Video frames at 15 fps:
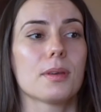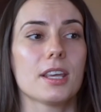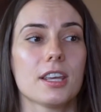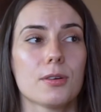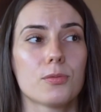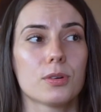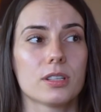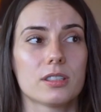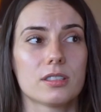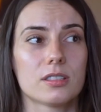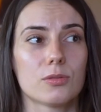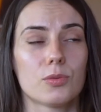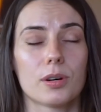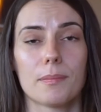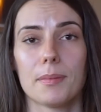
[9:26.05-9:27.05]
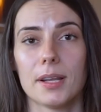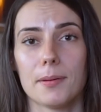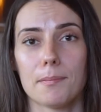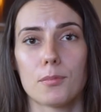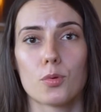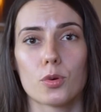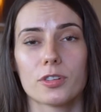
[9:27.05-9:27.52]
me, would have been
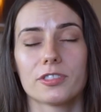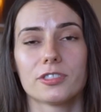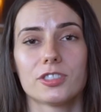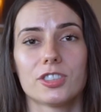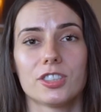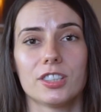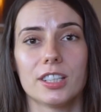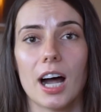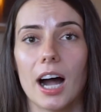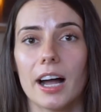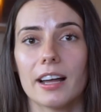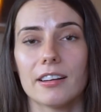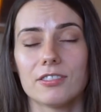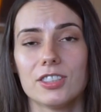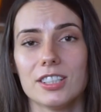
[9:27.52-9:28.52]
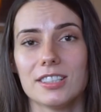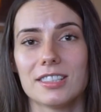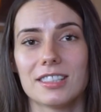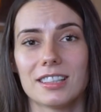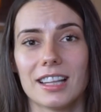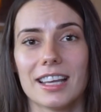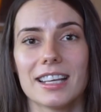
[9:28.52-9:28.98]
important to not have these
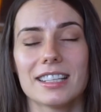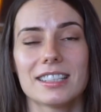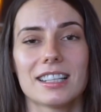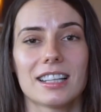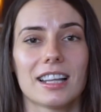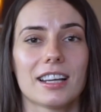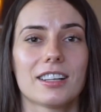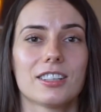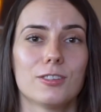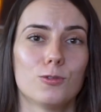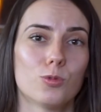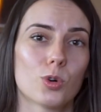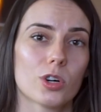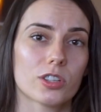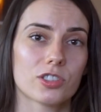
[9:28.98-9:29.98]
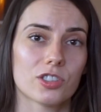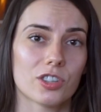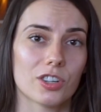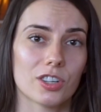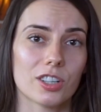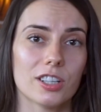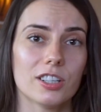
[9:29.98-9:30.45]
delays. Then I could have worked
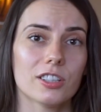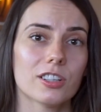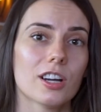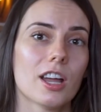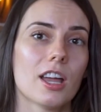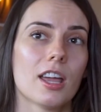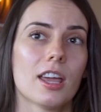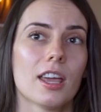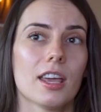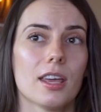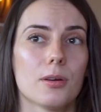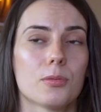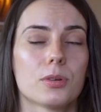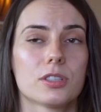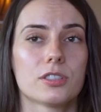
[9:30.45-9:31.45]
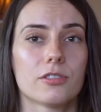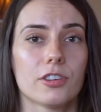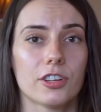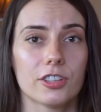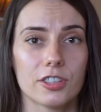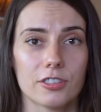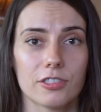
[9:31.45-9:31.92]
earlier. It was a
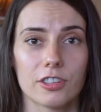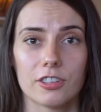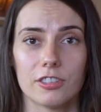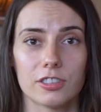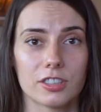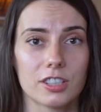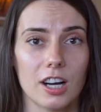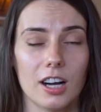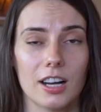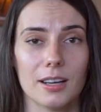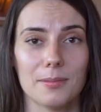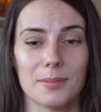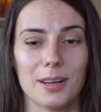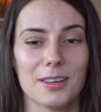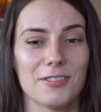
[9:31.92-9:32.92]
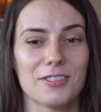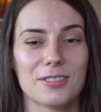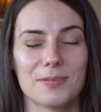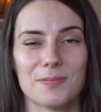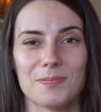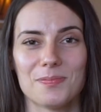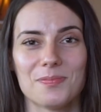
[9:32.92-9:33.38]
very difficult time.
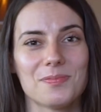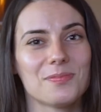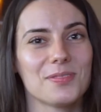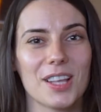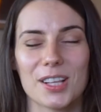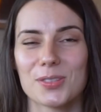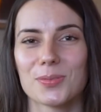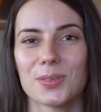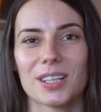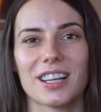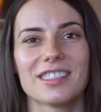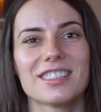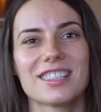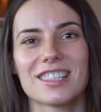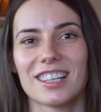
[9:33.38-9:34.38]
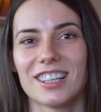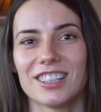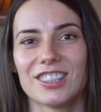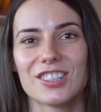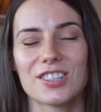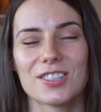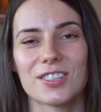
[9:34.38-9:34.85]
That's when I
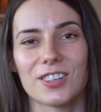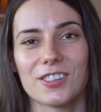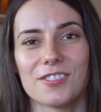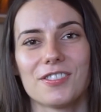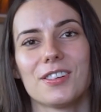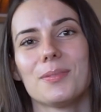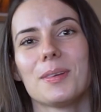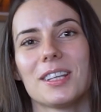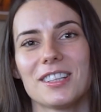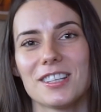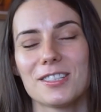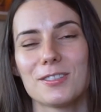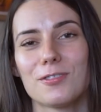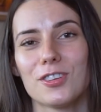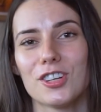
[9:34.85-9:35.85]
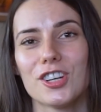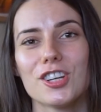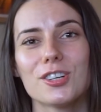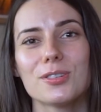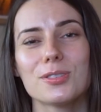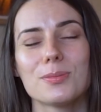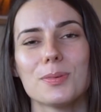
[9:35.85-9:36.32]
decided to start filming these
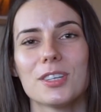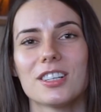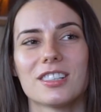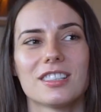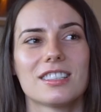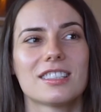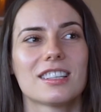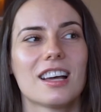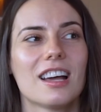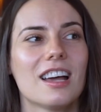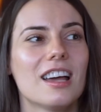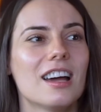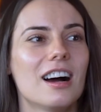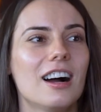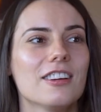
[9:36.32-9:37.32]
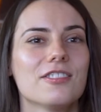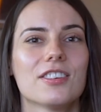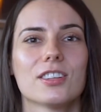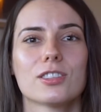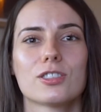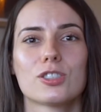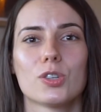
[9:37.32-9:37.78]
videos, because I
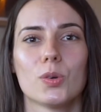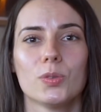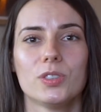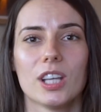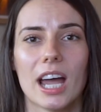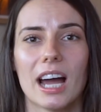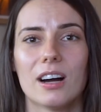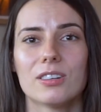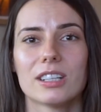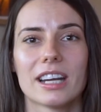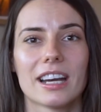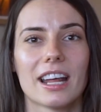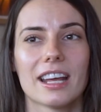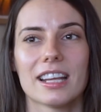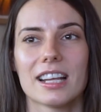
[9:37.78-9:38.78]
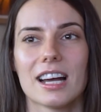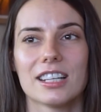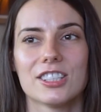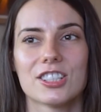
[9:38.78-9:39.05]
felt so down, and I